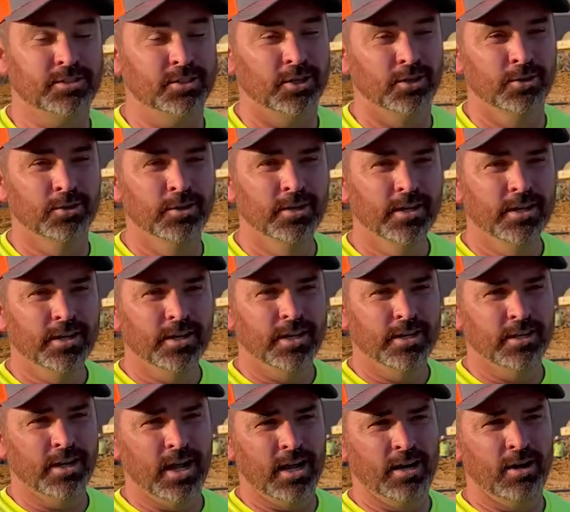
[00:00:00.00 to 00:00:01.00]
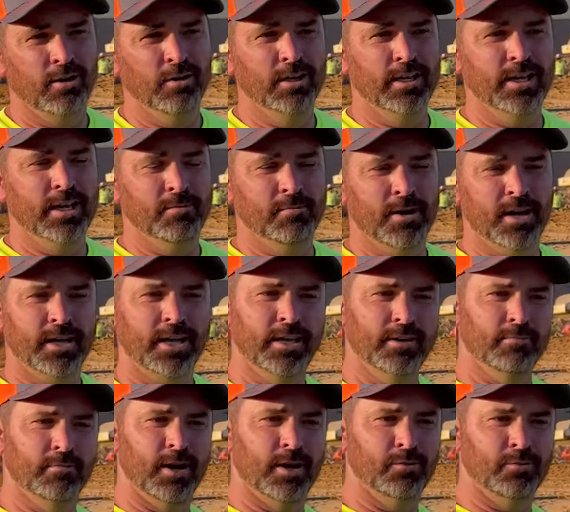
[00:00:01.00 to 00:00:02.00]
So not only am I
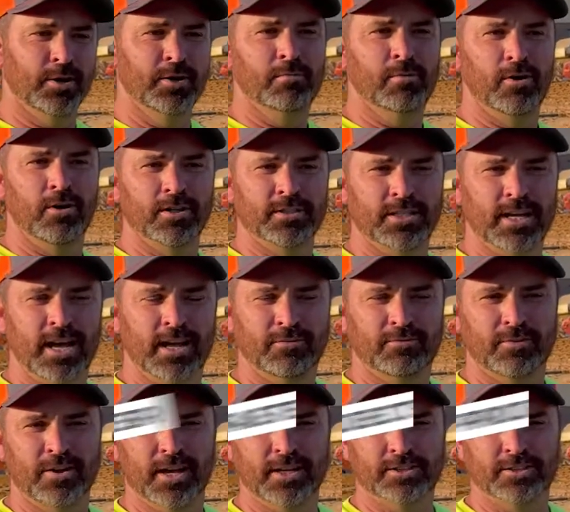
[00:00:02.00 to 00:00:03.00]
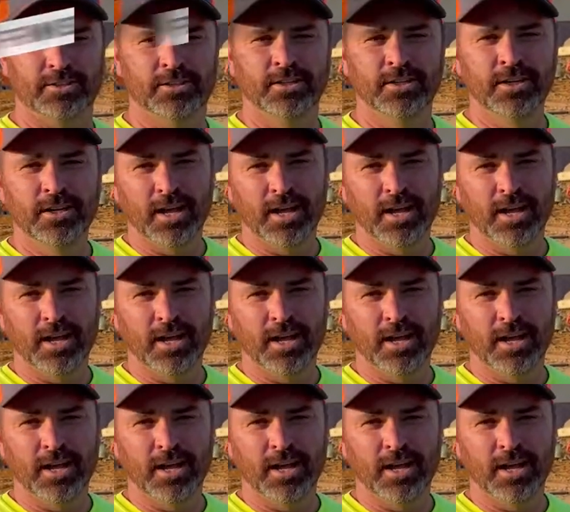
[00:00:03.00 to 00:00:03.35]
getting my rebar tied faster,